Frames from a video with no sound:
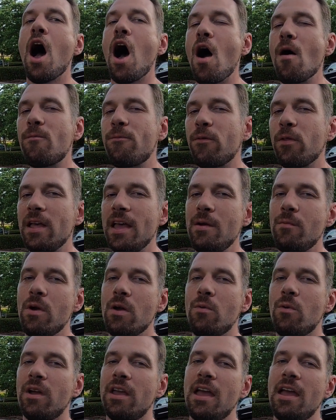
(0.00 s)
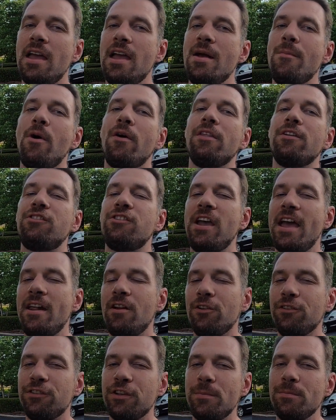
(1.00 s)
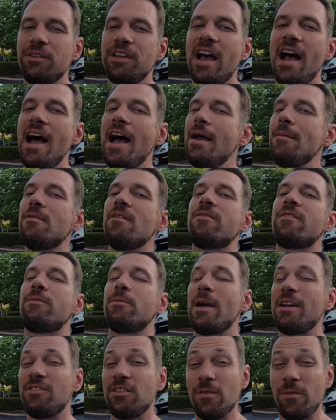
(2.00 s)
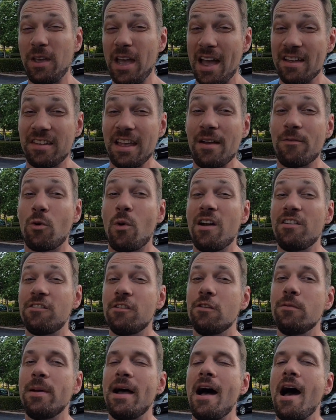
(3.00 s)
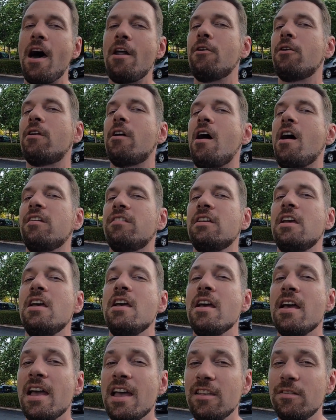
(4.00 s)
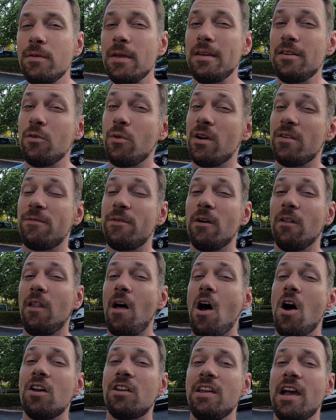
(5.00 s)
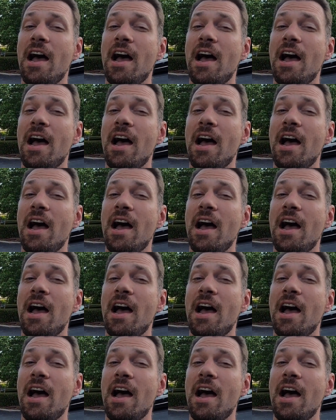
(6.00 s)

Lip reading: Hopefully we will get him on the channel sometime, especially if you guys have questions about autocross. He's been doing it for a long